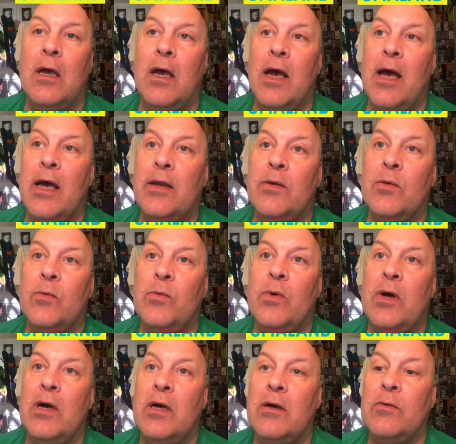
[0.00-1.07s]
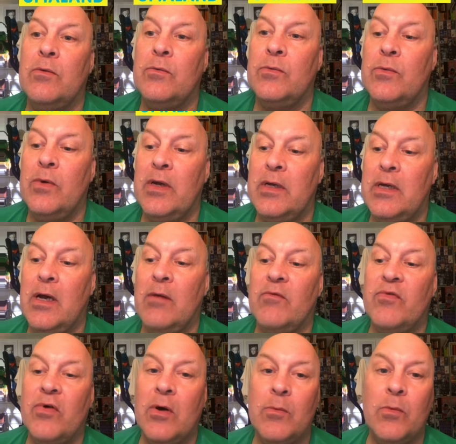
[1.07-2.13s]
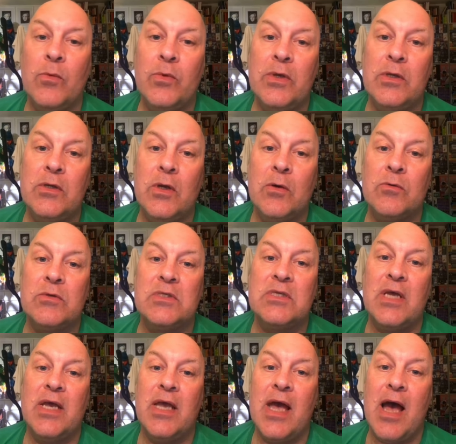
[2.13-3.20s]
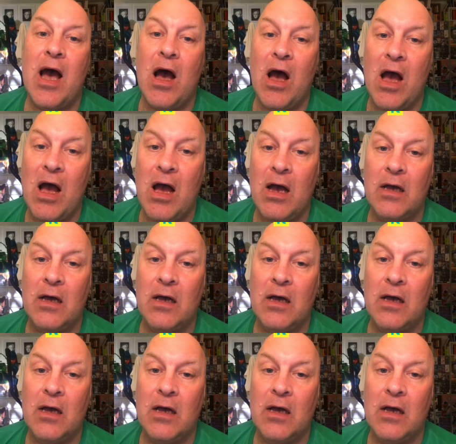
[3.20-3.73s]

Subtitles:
and where we come from, we don't say the